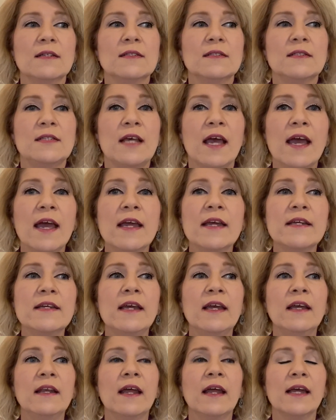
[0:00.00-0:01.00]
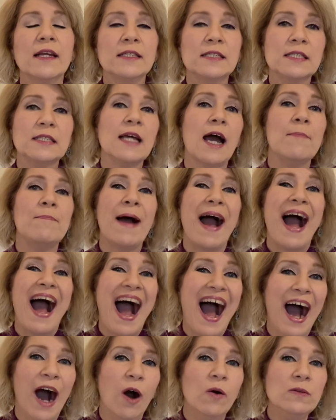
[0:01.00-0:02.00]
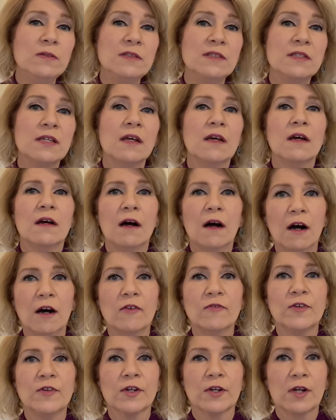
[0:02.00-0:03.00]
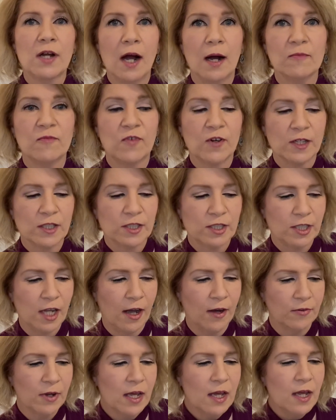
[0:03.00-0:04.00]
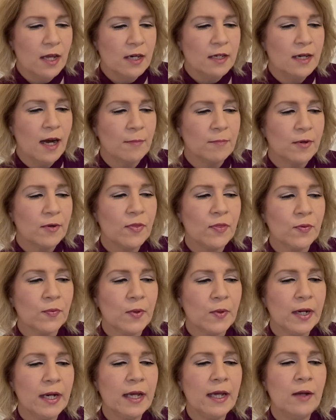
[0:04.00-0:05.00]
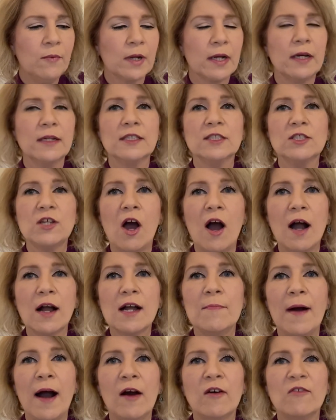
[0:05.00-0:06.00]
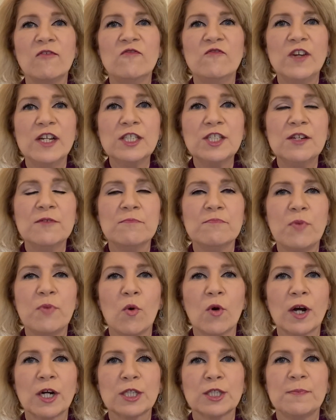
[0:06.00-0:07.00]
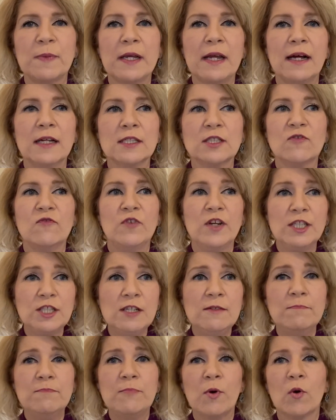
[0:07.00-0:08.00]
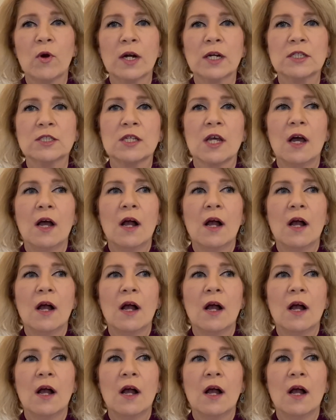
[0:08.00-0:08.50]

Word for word: taking a step out of your comfort zone. Number three, we're going to talk about vision boards, because vision boards